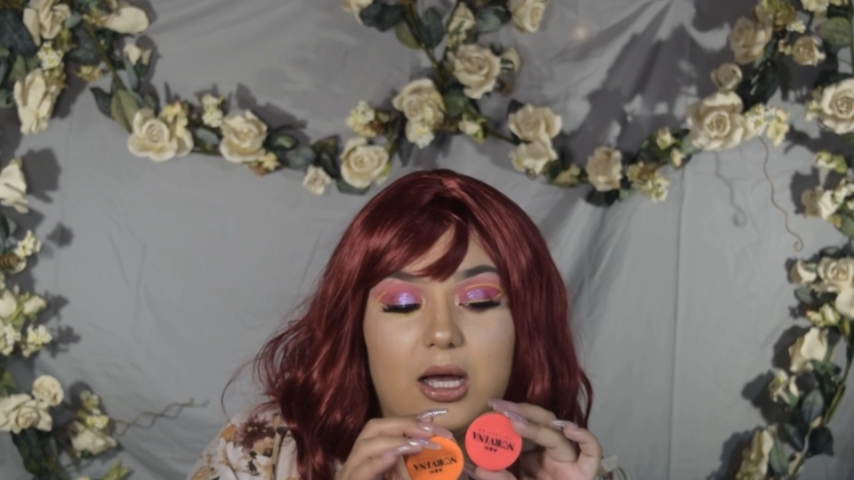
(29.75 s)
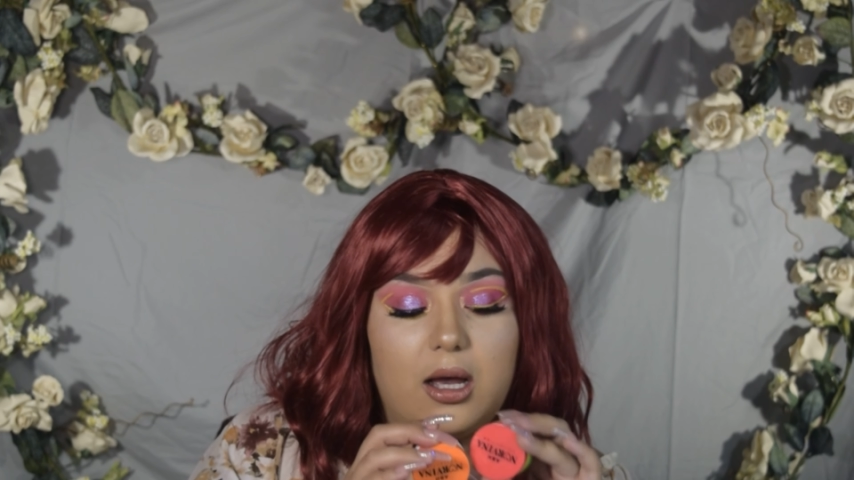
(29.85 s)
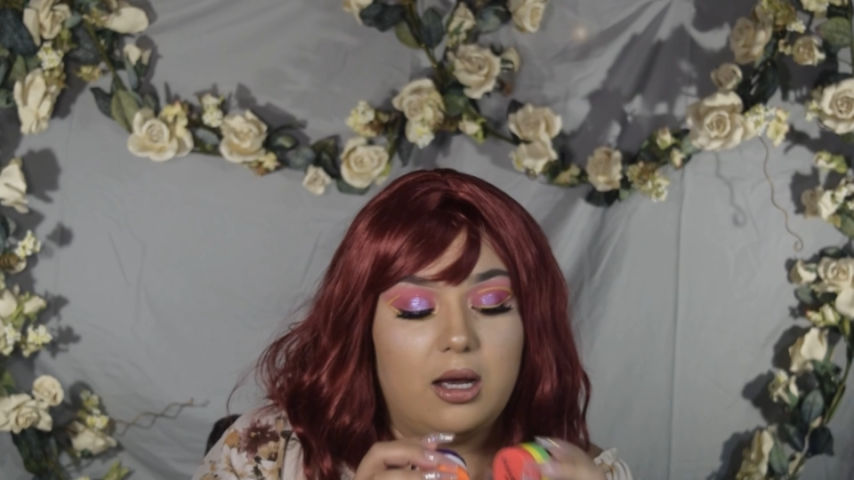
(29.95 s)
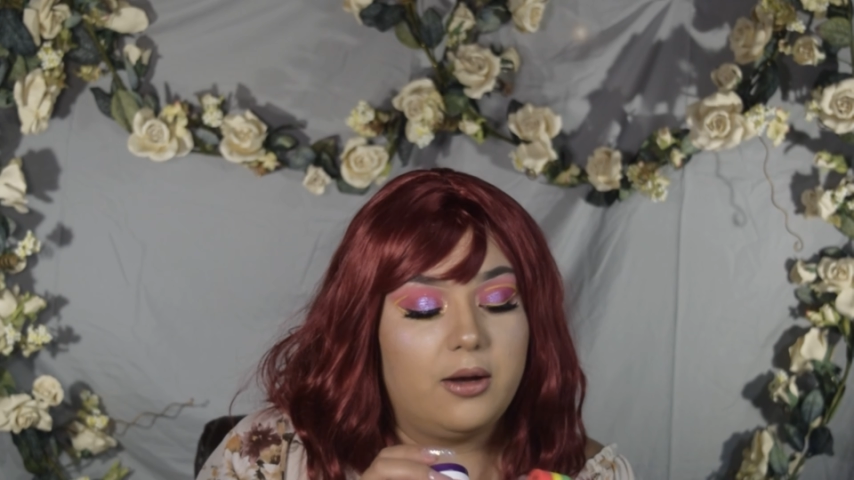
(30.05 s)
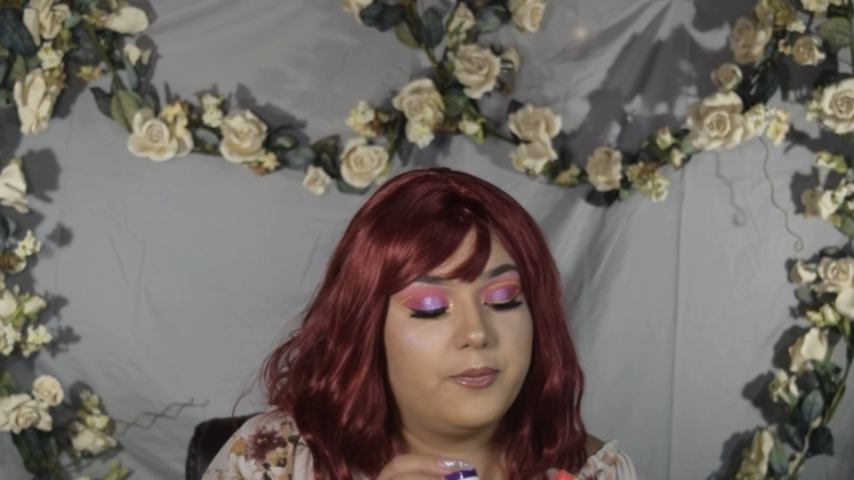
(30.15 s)

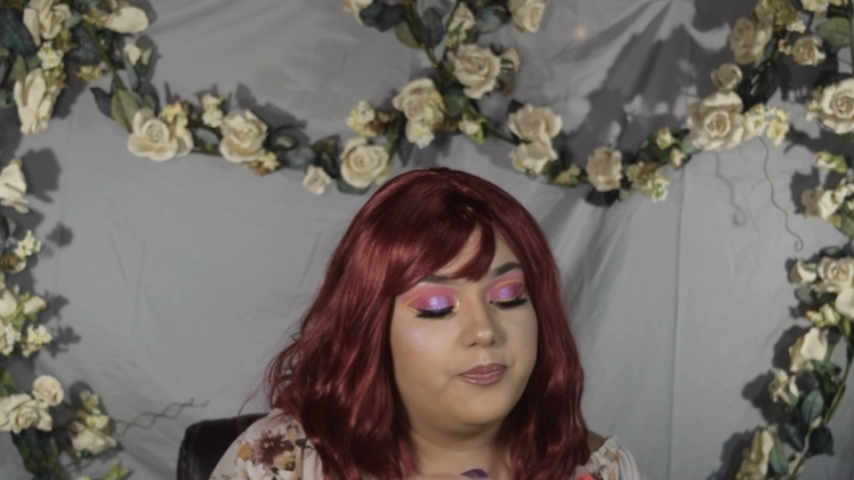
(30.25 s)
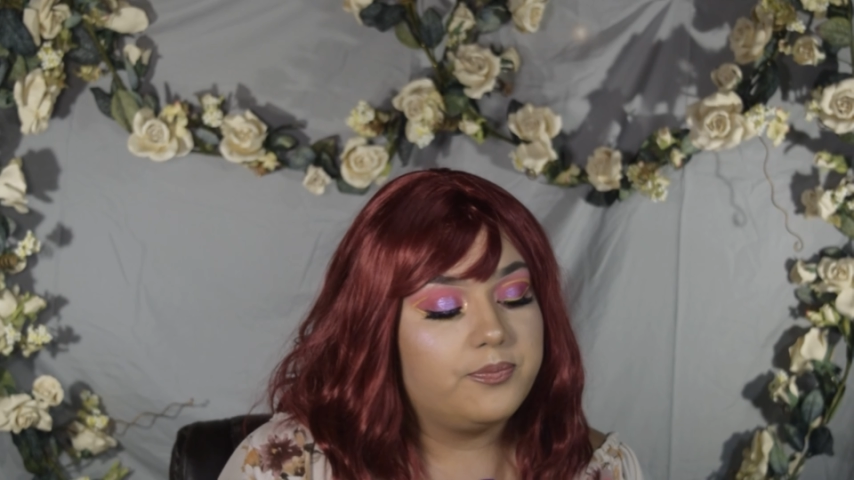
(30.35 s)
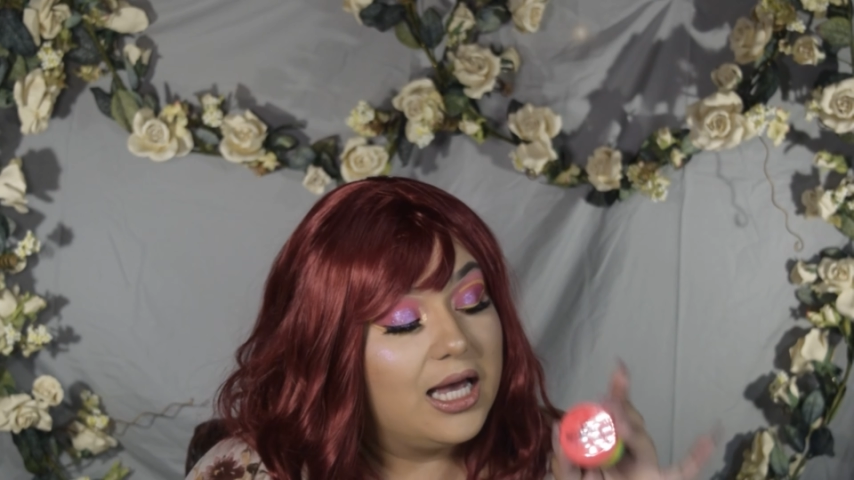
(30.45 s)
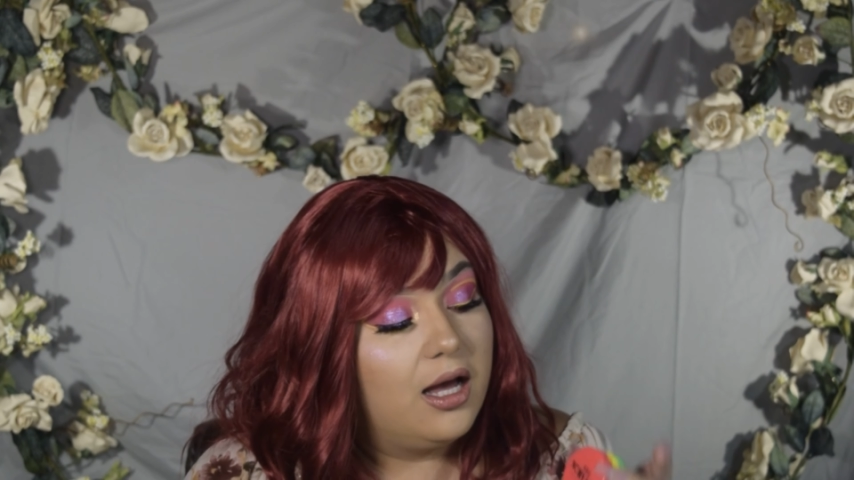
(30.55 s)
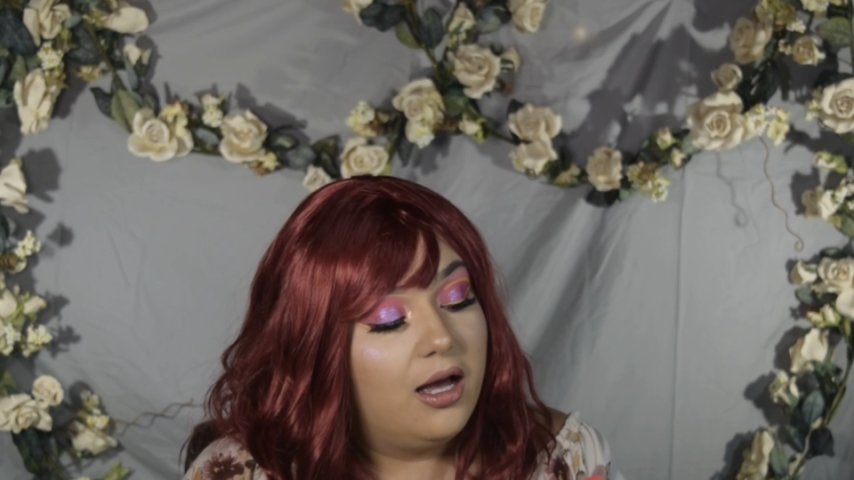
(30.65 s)

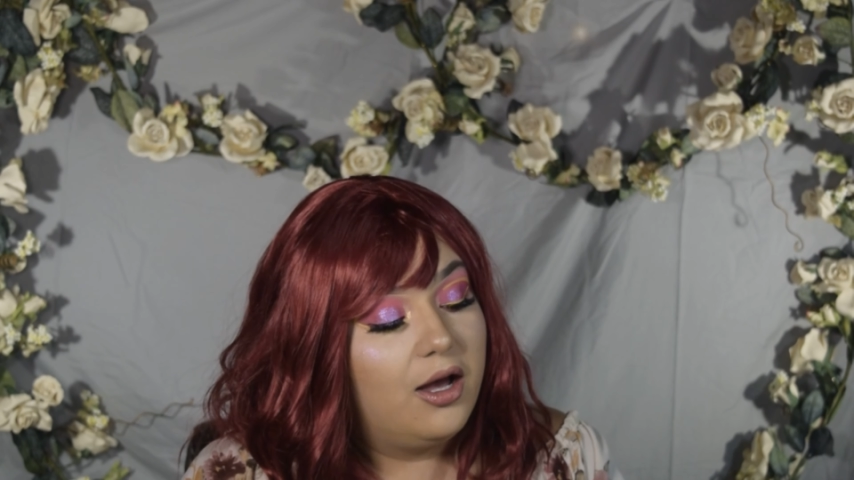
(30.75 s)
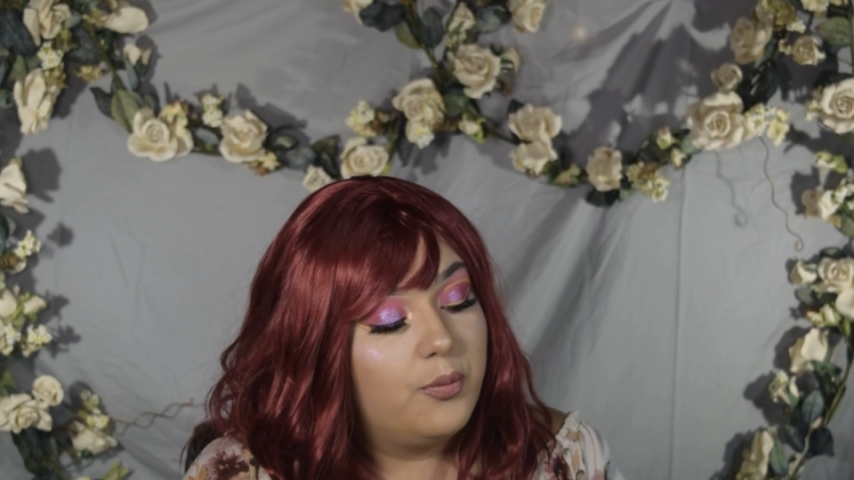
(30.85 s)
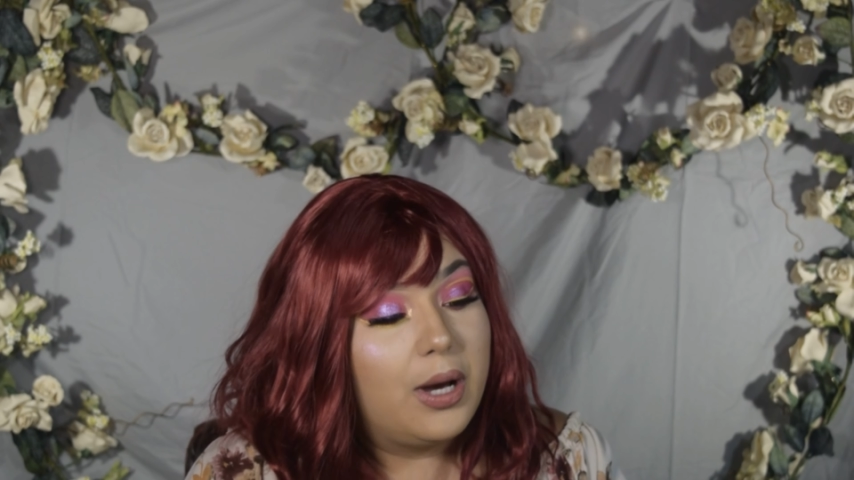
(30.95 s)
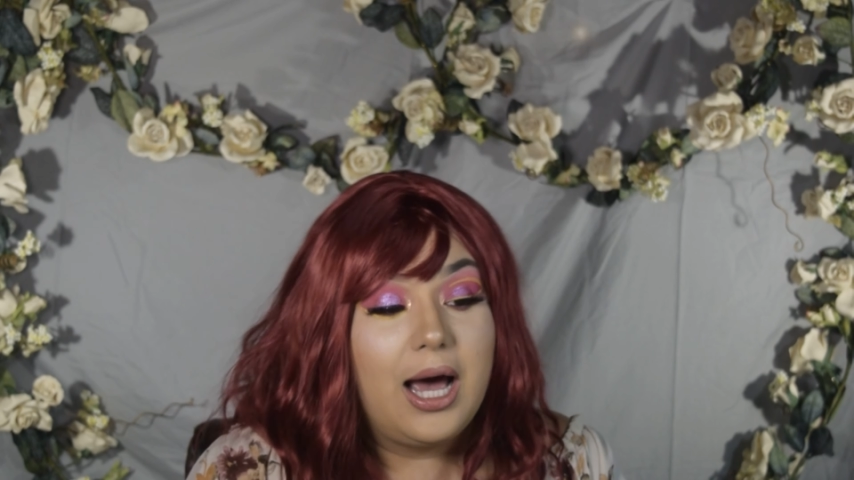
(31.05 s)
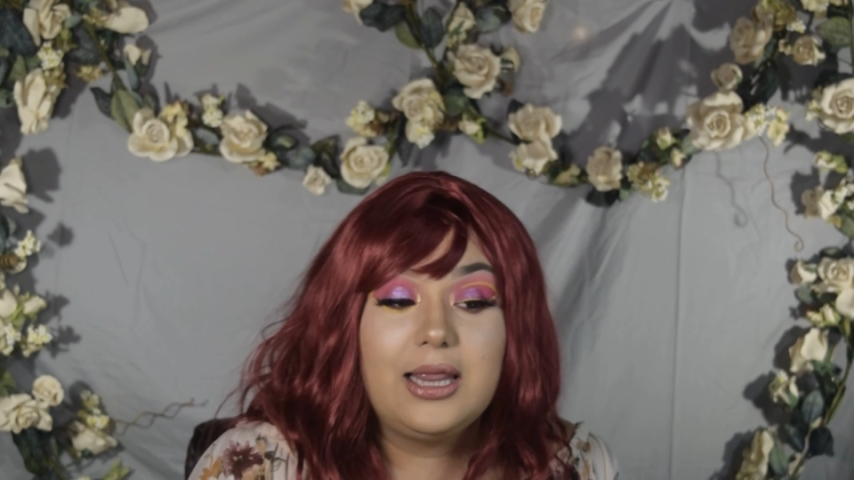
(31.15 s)

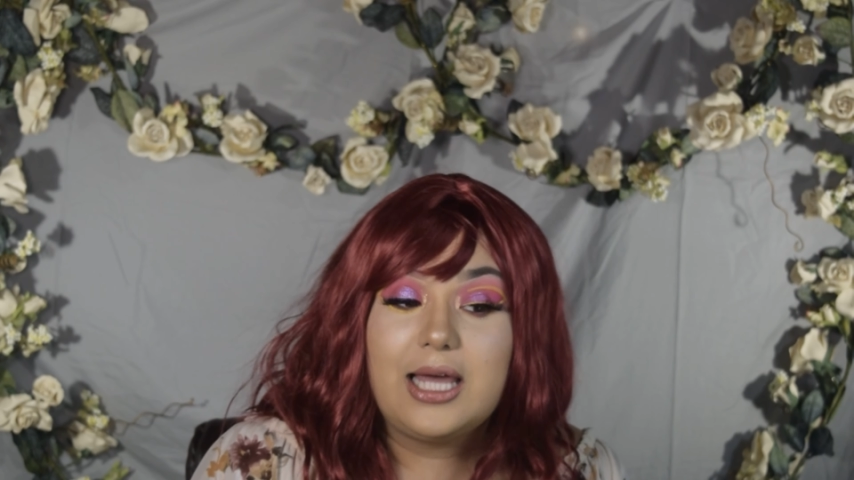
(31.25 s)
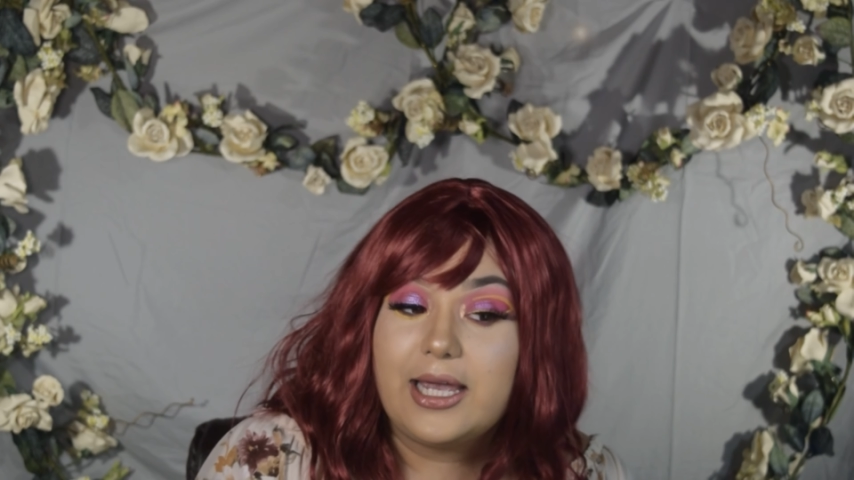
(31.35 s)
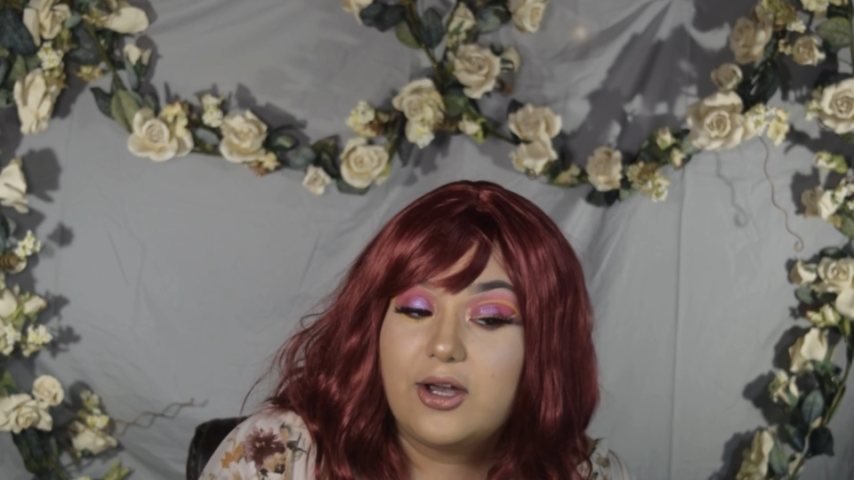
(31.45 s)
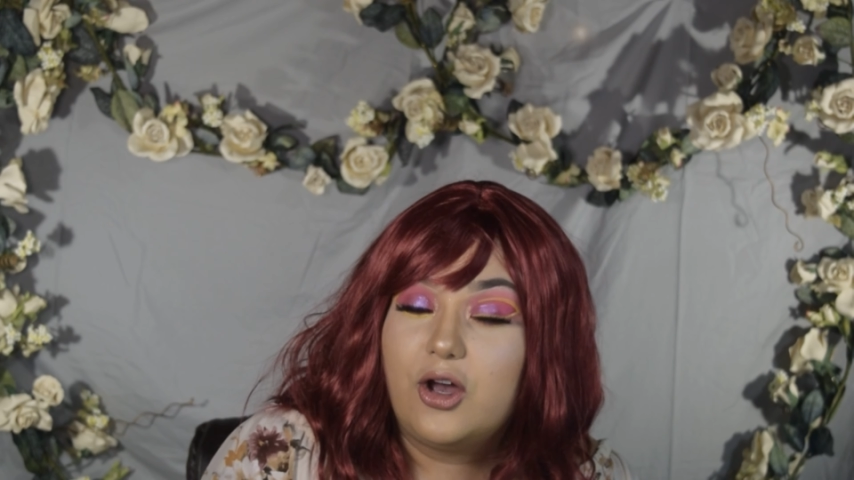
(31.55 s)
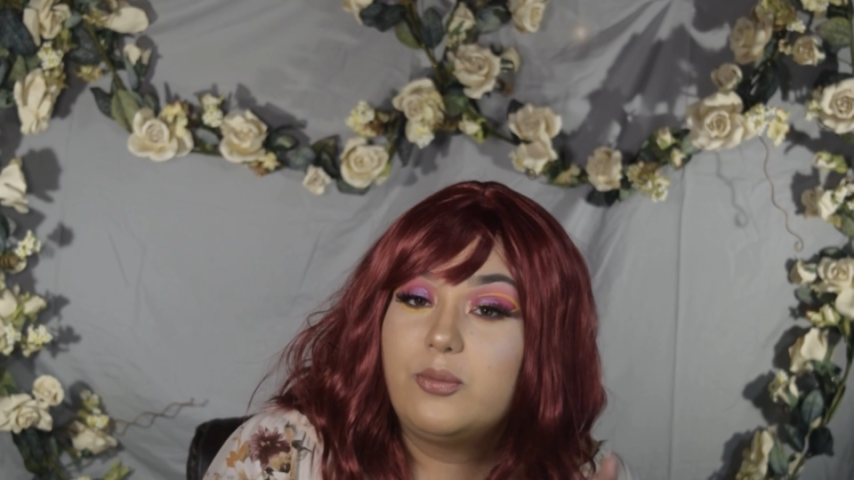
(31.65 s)
I
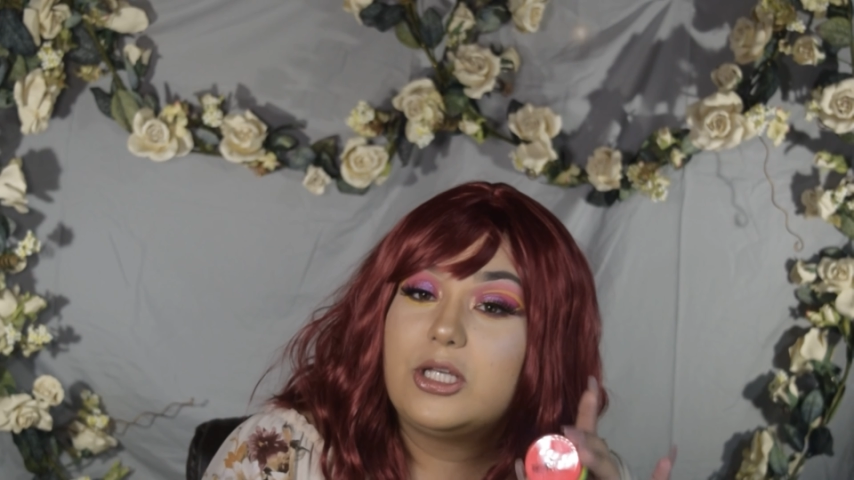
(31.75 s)
like them.